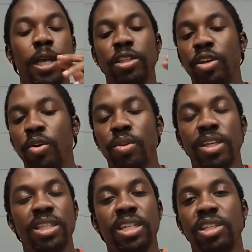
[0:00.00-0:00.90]
So
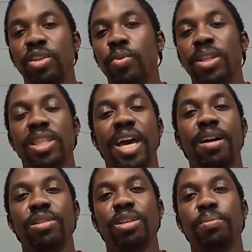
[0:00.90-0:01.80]
this
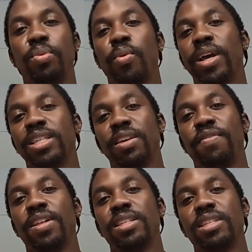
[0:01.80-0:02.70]
61,000 points,
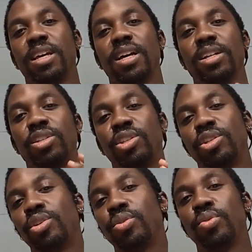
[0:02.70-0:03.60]
if it's
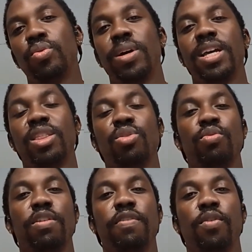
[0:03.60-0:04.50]
2
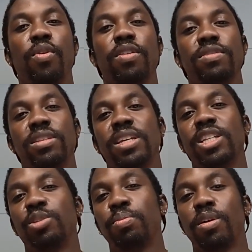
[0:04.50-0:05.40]
3/4
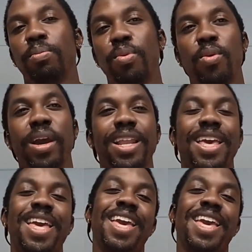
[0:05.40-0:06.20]
cents per point,